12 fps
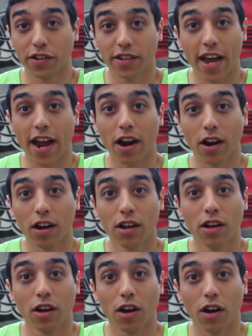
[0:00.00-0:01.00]
took
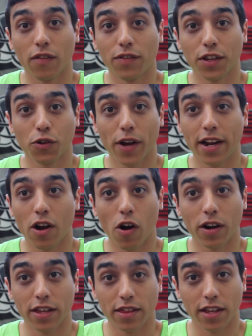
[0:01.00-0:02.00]
care of the Greg
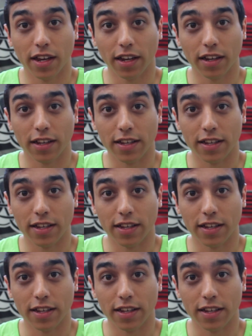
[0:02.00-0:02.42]
Hardy thing.